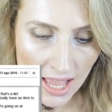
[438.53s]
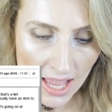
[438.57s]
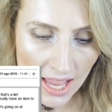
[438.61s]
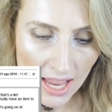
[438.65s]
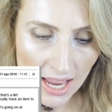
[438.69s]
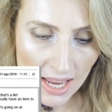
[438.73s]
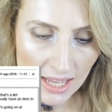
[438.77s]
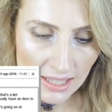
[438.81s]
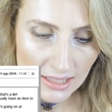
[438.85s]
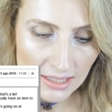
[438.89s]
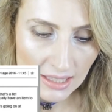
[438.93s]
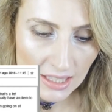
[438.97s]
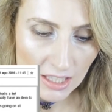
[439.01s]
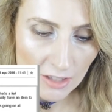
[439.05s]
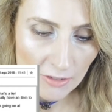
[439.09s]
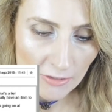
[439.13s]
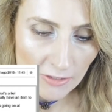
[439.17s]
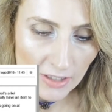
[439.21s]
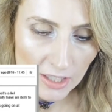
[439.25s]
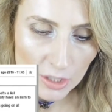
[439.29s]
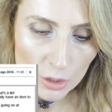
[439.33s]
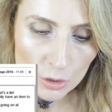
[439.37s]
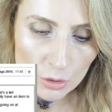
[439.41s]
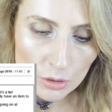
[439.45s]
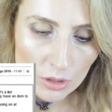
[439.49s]
and if
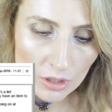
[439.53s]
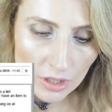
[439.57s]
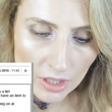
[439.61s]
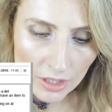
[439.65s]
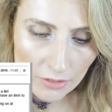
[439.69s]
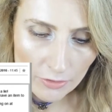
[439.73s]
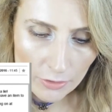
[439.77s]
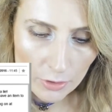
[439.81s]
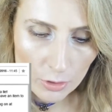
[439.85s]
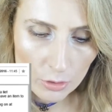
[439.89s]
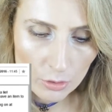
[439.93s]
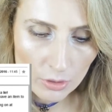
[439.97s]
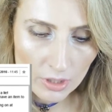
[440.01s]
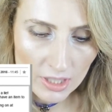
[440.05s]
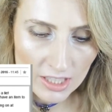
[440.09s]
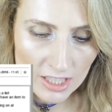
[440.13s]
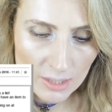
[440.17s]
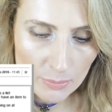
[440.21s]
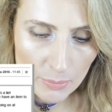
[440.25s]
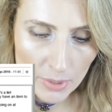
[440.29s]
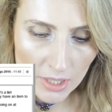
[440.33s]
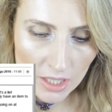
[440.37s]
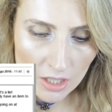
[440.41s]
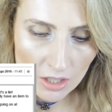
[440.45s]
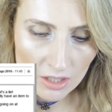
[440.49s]
I do a review, it's
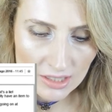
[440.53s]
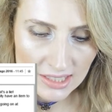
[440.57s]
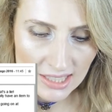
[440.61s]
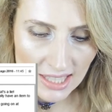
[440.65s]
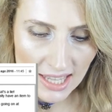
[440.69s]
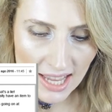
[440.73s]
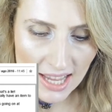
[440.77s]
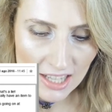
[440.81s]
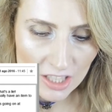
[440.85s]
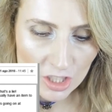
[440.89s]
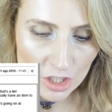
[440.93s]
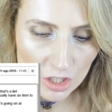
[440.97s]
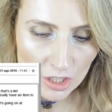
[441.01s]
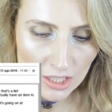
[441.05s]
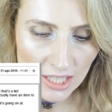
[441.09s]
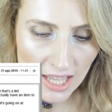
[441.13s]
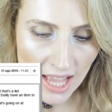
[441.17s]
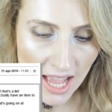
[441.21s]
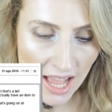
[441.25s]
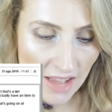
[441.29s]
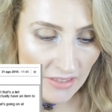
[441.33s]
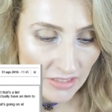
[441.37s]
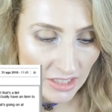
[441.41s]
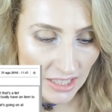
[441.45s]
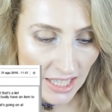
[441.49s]
because I actually
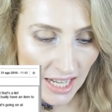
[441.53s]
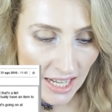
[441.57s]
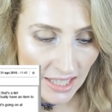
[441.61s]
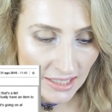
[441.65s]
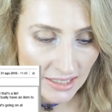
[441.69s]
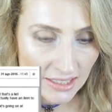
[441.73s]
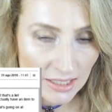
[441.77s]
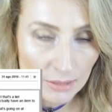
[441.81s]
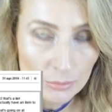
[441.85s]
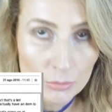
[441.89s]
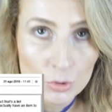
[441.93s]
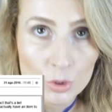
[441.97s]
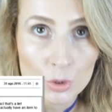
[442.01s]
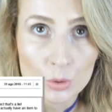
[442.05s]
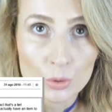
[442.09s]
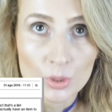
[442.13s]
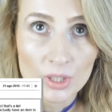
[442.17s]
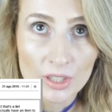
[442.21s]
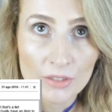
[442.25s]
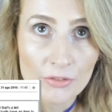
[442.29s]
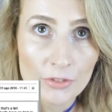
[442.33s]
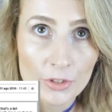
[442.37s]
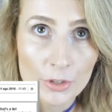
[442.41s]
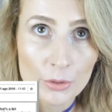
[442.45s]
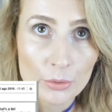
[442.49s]
have an item to
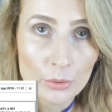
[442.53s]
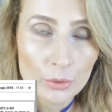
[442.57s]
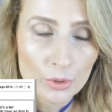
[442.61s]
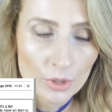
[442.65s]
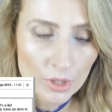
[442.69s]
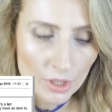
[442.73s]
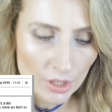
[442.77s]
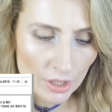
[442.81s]
review.